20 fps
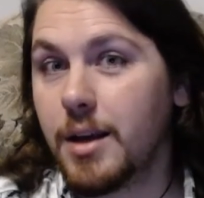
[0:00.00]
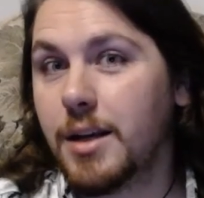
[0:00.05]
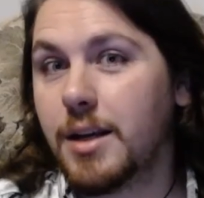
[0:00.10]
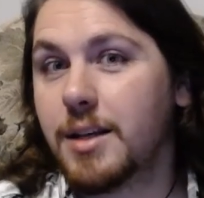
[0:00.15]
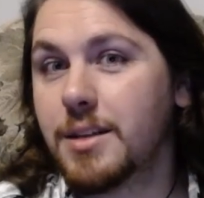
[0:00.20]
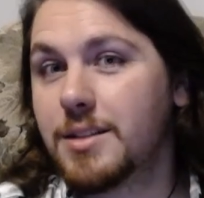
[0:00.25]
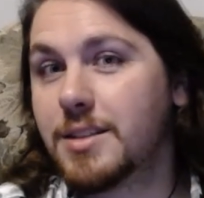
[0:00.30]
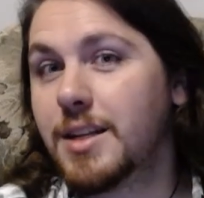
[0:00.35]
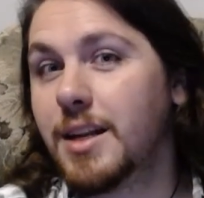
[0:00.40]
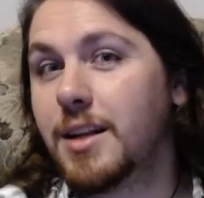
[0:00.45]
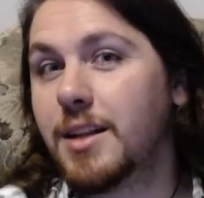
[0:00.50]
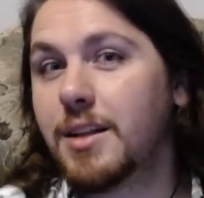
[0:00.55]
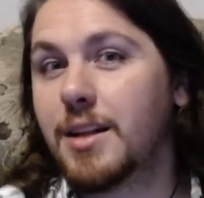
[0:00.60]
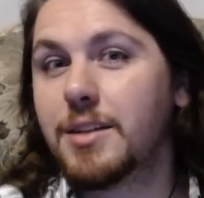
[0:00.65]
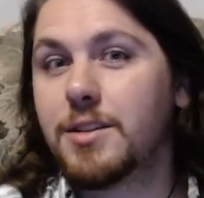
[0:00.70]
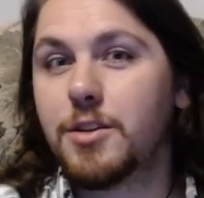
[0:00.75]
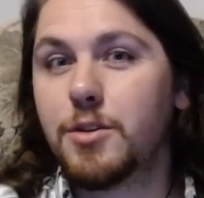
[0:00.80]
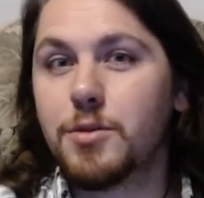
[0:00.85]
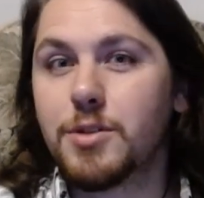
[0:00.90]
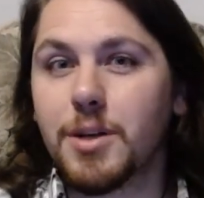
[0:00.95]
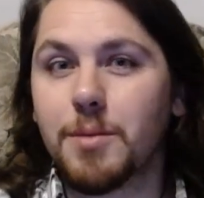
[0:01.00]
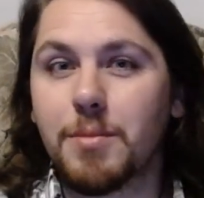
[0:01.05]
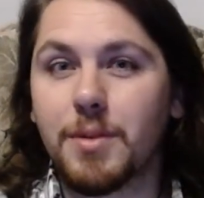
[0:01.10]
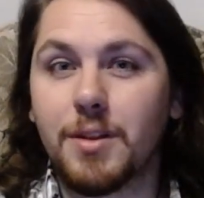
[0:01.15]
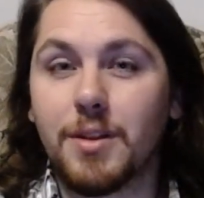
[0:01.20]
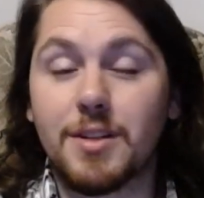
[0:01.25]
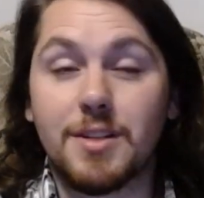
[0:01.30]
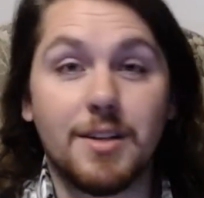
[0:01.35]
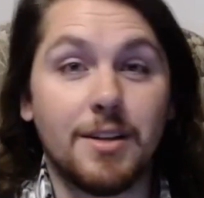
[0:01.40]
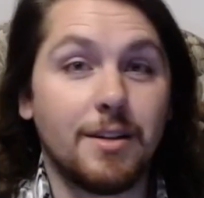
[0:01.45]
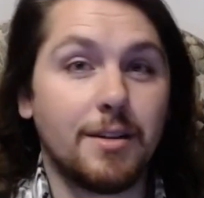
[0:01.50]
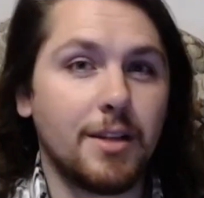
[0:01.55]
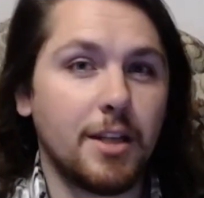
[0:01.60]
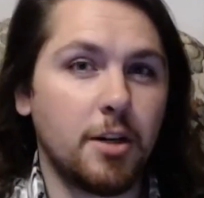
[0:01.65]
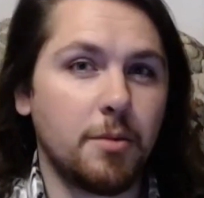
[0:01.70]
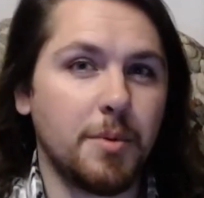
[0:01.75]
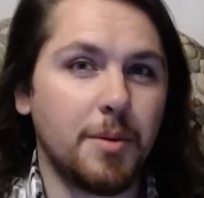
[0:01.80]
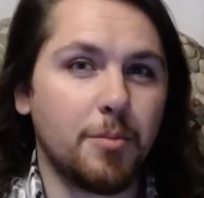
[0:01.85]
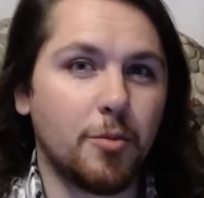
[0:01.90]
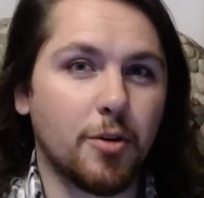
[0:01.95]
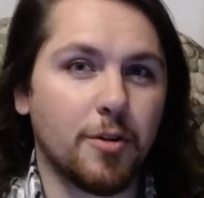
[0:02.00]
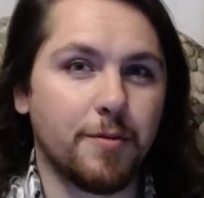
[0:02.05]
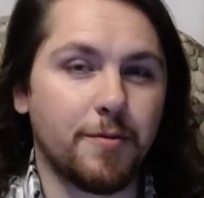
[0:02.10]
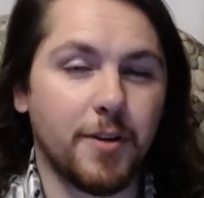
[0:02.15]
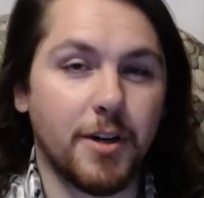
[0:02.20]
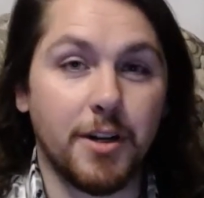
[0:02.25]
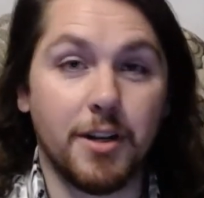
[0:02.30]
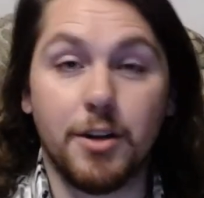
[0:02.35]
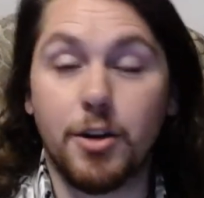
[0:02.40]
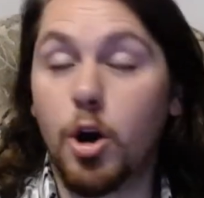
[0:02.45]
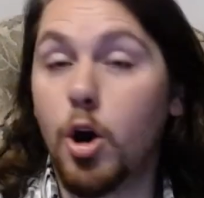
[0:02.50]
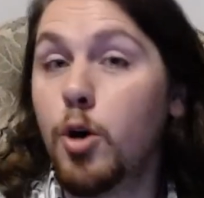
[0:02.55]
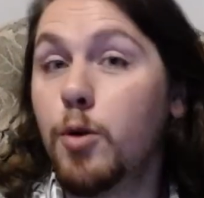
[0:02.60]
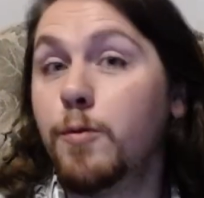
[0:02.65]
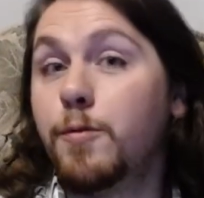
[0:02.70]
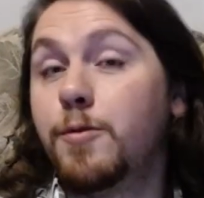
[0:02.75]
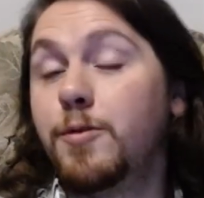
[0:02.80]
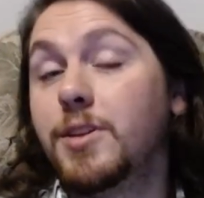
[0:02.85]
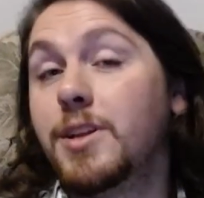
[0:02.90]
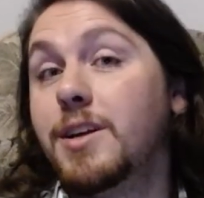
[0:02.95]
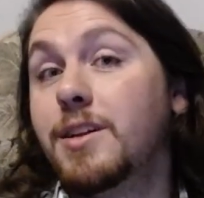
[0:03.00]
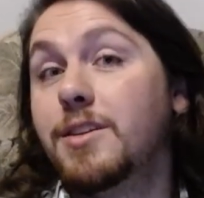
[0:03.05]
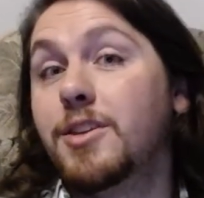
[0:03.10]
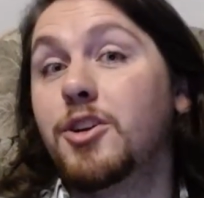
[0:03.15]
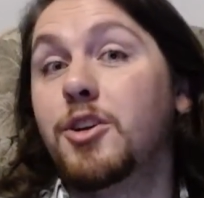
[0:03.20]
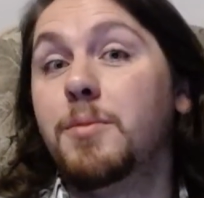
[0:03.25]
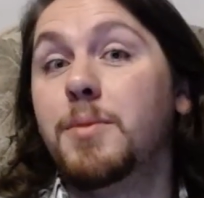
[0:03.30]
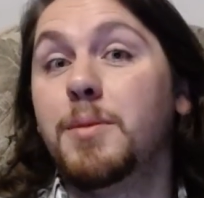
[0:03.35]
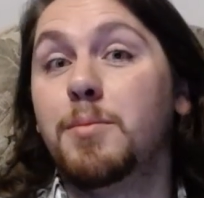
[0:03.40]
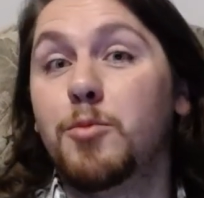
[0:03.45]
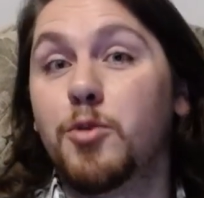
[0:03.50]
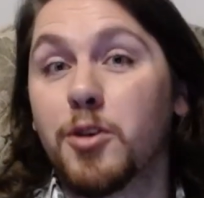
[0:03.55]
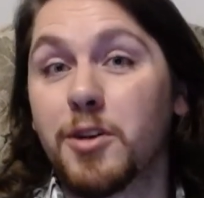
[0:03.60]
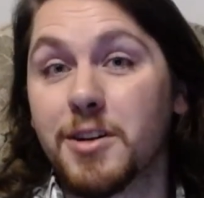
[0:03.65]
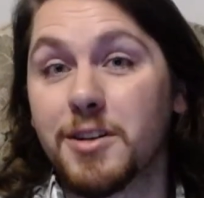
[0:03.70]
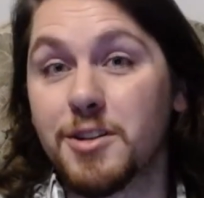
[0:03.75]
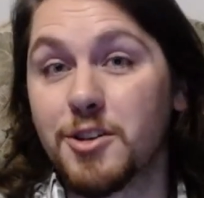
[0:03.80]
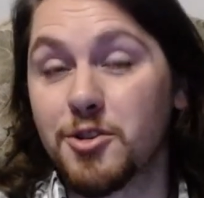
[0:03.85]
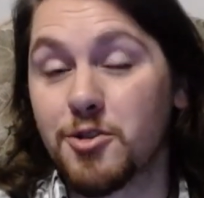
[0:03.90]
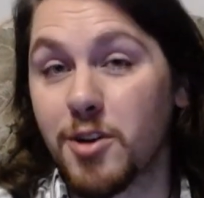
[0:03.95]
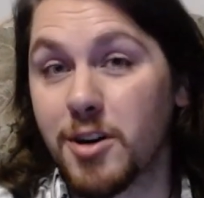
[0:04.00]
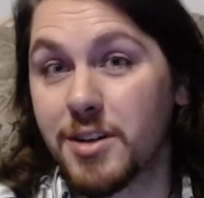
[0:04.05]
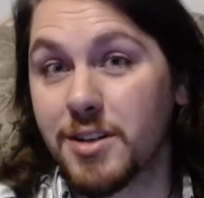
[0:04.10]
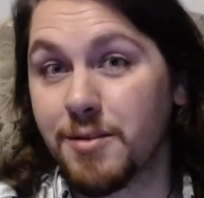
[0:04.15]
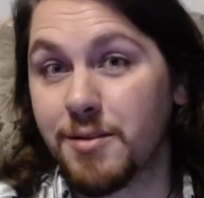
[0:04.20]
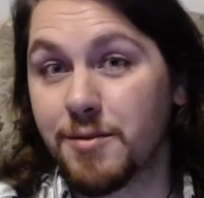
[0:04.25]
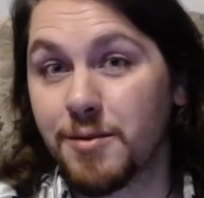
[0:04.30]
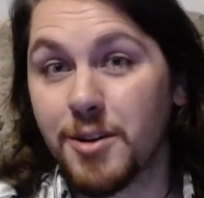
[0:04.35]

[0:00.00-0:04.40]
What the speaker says: instead I'd like to do something that's a little bit more fun and hopefully a little bit more constructive.